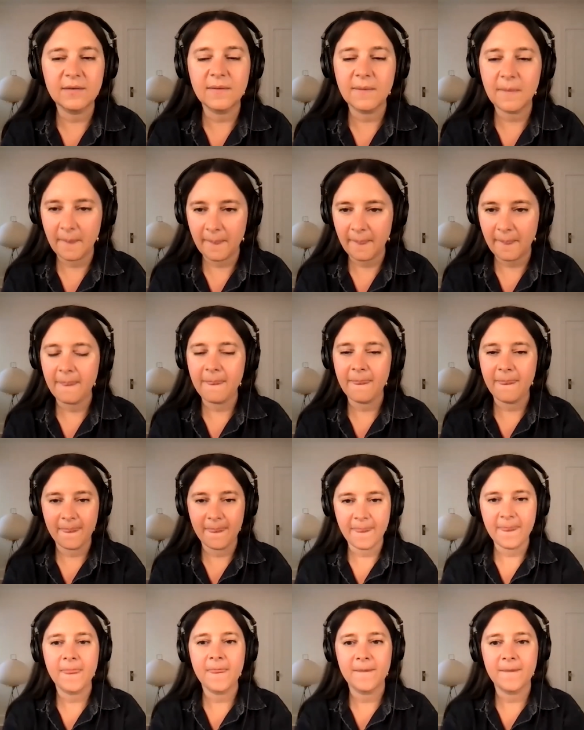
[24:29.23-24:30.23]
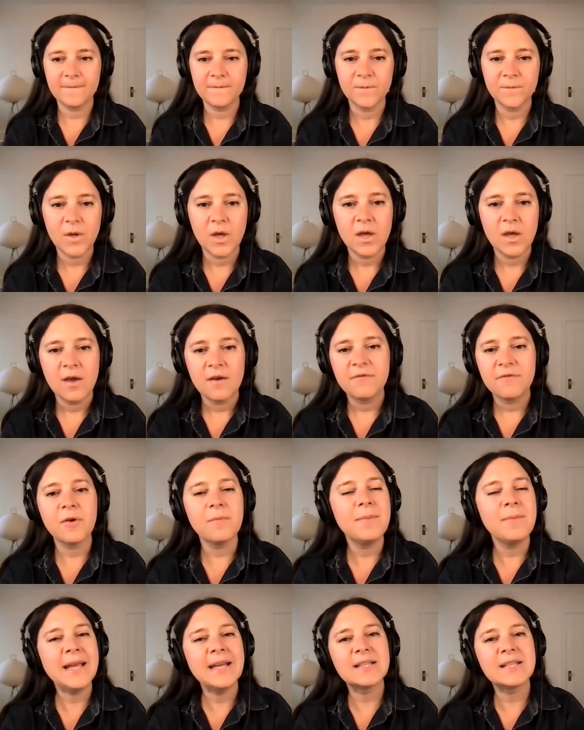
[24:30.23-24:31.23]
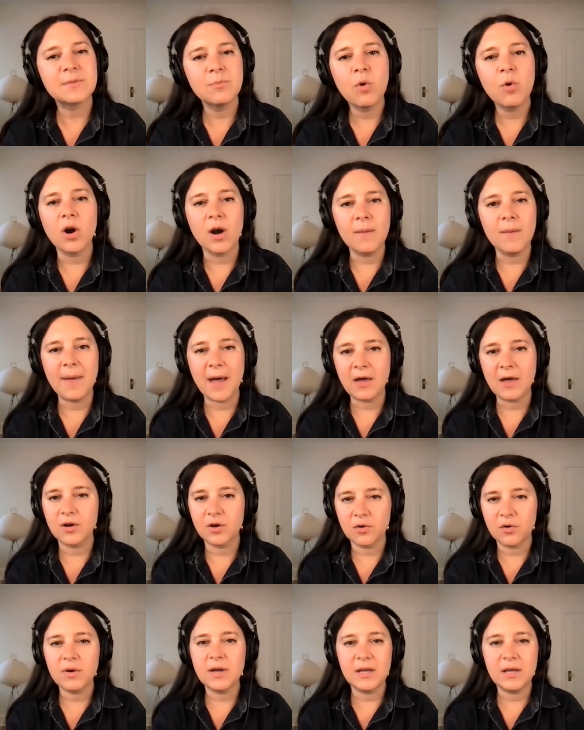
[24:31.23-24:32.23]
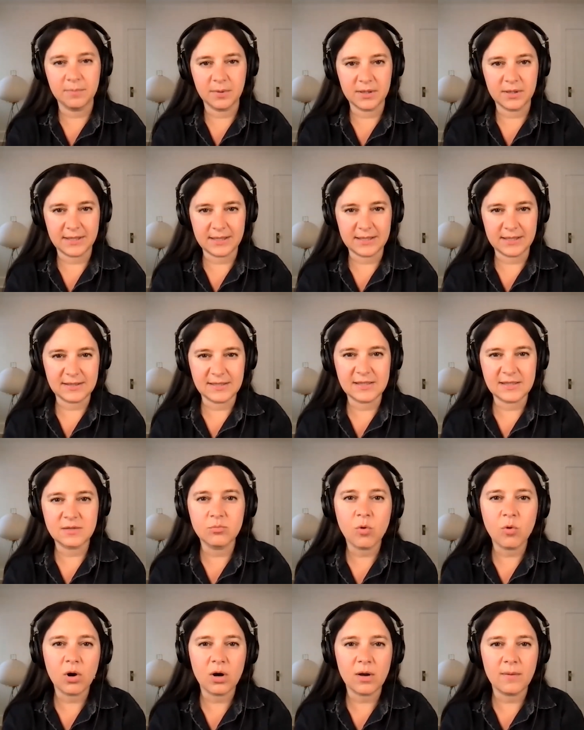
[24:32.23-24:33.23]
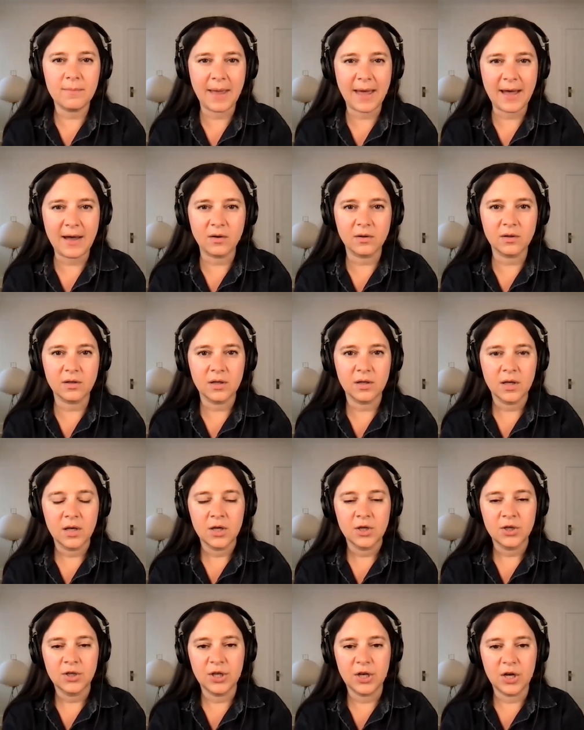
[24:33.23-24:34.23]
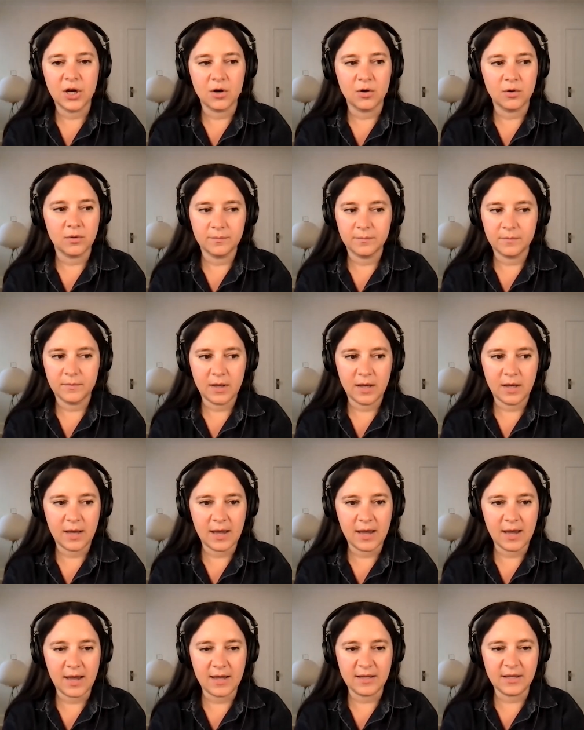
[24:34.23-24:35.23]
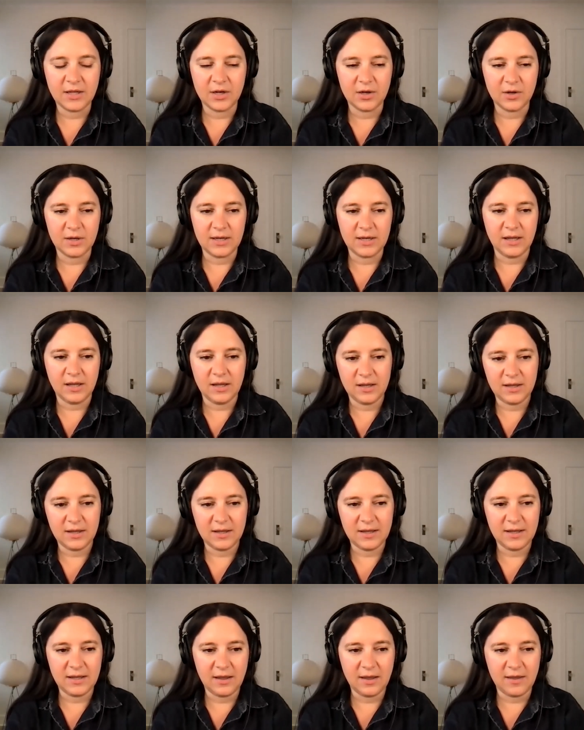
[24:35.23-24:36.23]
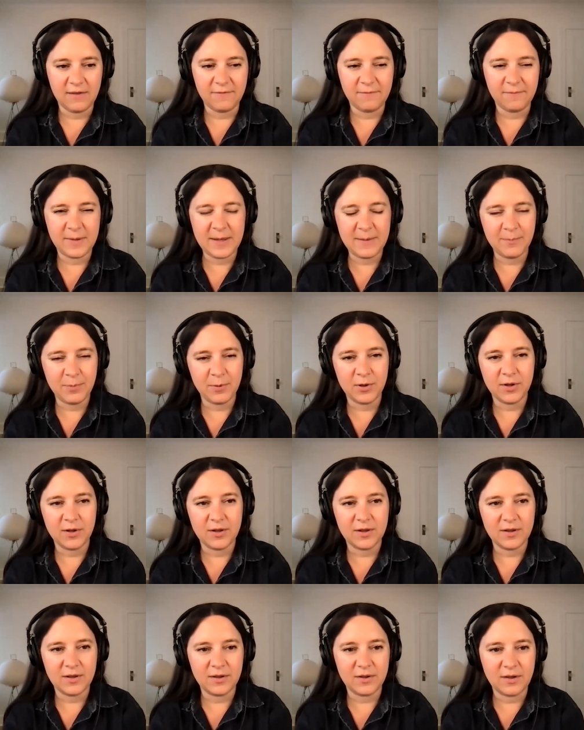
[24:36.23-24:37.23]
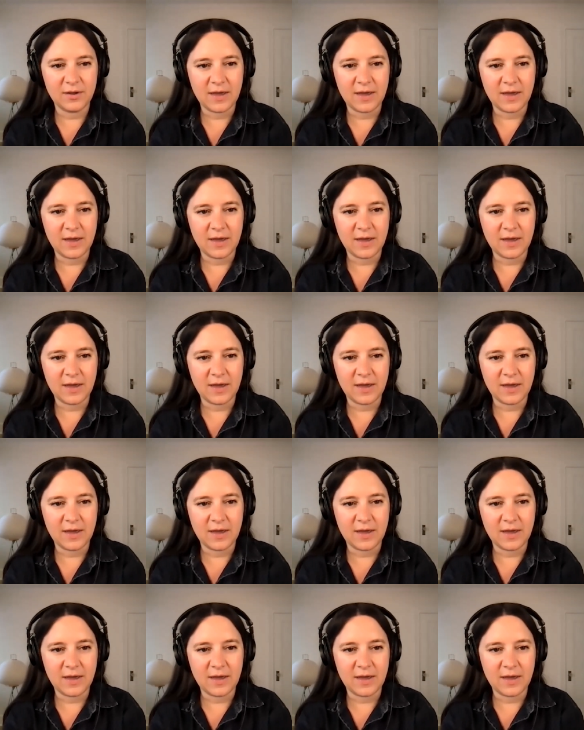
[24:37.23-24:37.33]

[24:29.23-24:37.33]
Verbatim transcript: Yeah. Um, For me, but, it's more about agreeableness. It's more about you know, uh, you know, if people